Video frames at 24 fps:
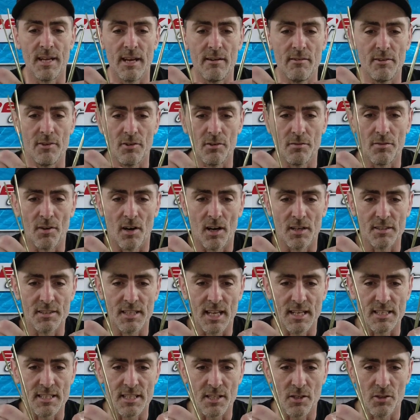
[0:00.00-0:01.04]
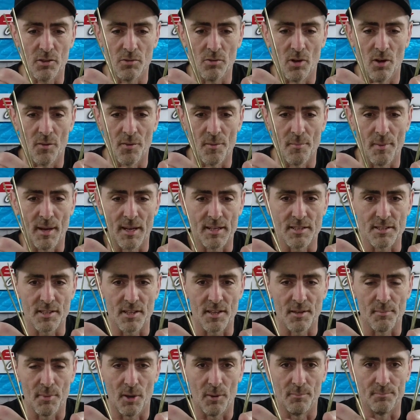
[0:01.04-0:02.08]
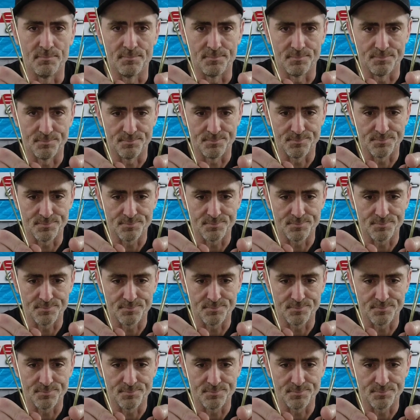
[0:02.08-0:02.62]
near enough identical on the bends at the bottom.